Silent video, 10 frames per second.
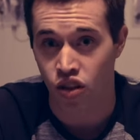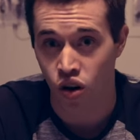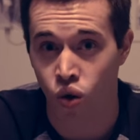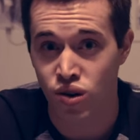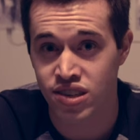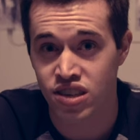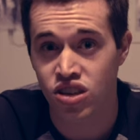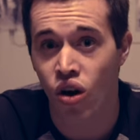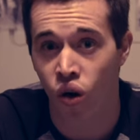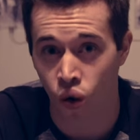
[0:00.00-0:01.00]
The horse is
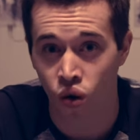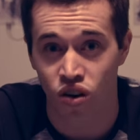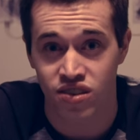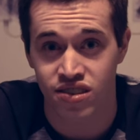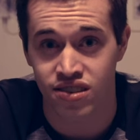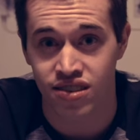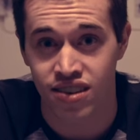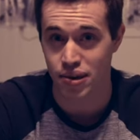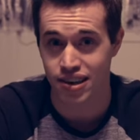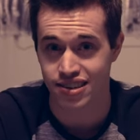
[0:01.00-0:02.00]
a horse.
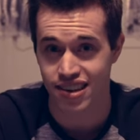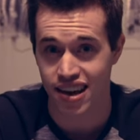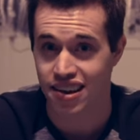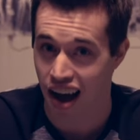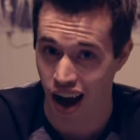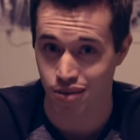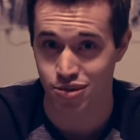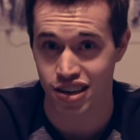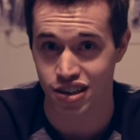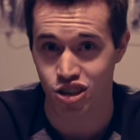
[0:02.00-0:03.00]
That being said,
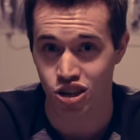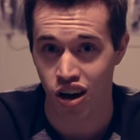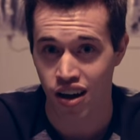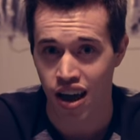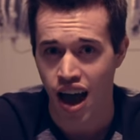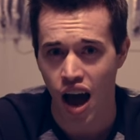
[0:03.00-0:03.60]
I'm Zane Shaw.